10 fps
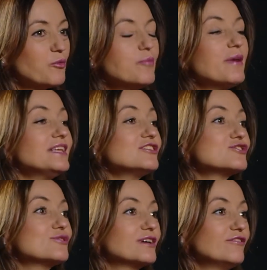we
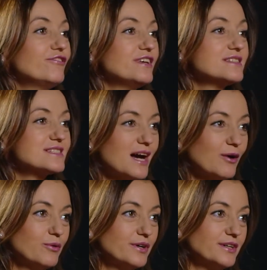managed to convince
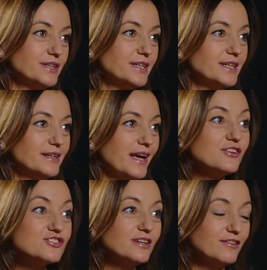our
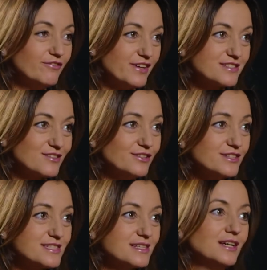angel
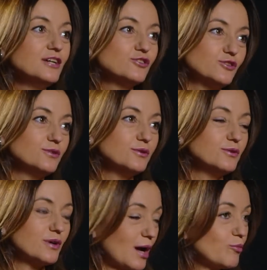investors
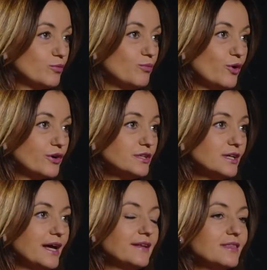to come on
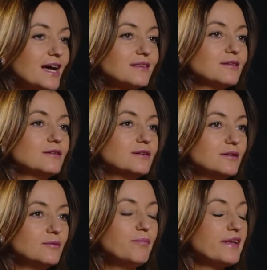board, and that
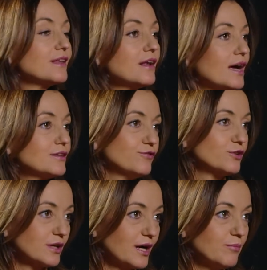meant a lot for
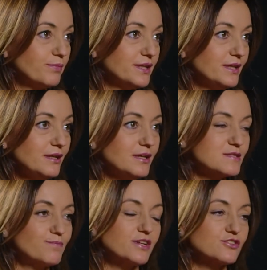the company,
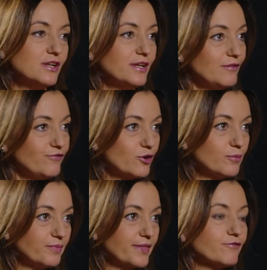especially
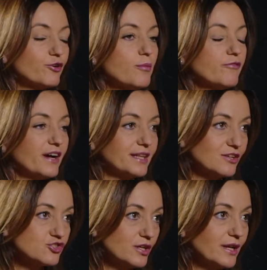from a
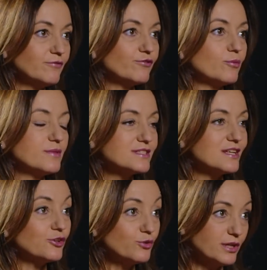financial and from a
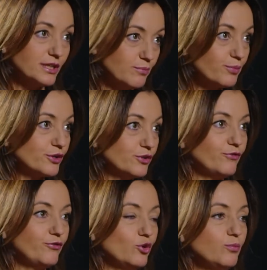security point
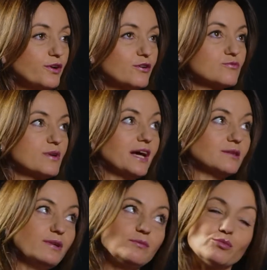of view, because we
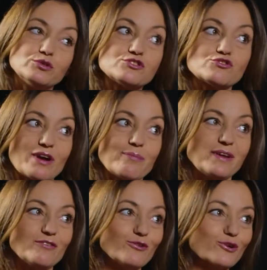had been
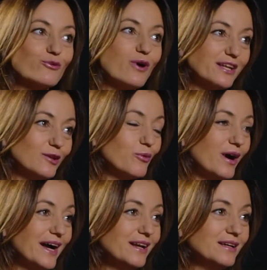bootstrapping for quite a
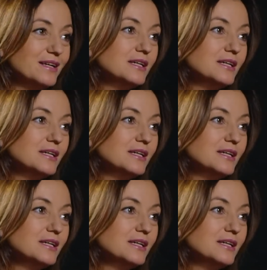while,